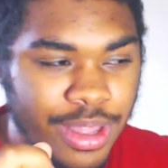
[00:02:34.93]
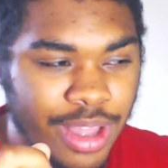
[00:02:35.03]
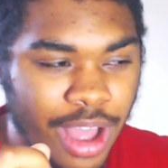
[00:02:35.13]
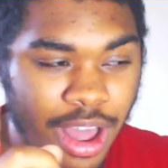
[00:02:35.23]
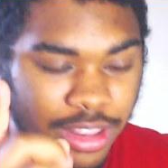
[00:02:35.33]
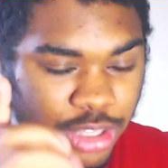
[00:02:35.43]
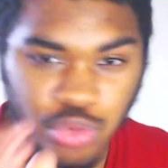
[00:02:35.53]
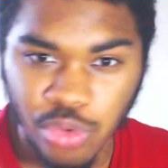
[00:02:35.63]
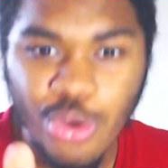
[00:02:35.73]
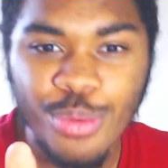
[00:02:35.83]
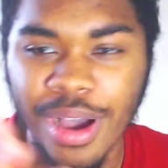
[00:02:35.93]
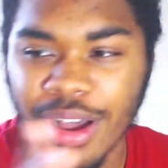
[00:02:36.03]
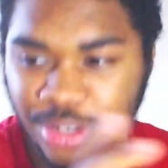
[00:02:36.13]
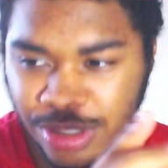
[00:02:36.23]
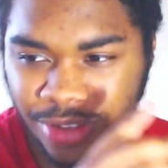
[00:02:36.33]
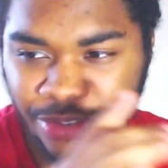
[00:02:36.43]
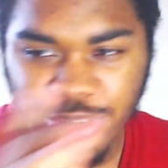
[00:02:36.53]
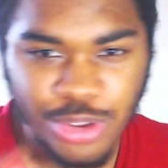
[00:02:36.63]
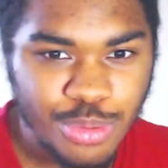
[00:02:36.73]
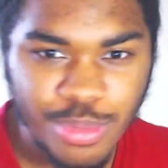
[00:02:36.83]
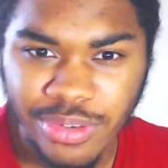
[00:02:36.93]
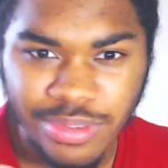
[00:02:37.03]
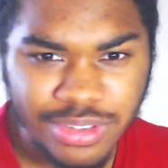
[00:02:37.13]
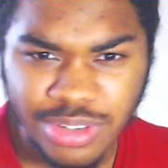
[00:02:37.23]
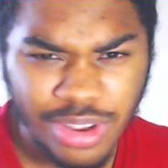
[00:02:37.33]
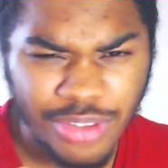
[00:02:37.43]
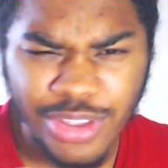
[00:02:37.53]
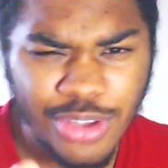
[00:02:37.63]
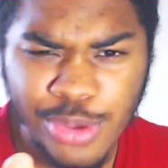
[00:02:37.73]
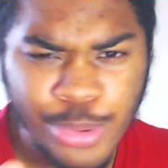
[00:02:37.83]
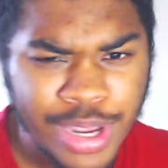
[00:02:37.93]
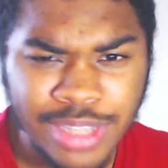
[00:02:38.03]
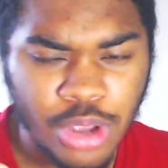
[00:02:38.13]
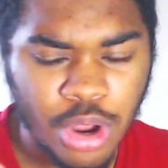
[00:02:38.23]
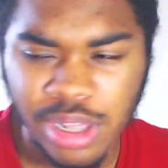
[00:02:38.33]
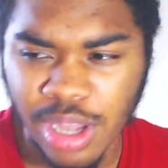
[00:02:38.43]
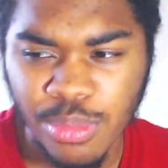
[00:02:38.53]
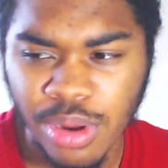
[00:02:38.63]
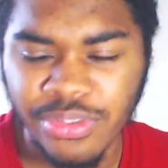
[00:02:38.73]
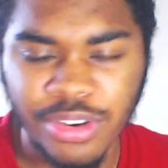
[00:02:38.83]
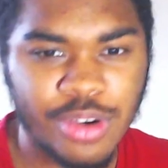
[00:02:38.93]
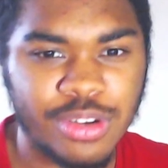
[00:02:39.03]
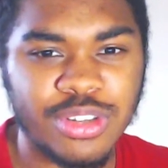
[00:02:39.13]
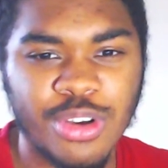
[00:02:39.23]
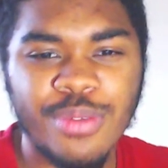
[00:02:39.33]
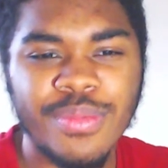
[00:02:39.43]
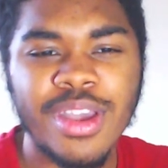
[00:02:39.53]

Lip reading: weeks or like a month ago or so,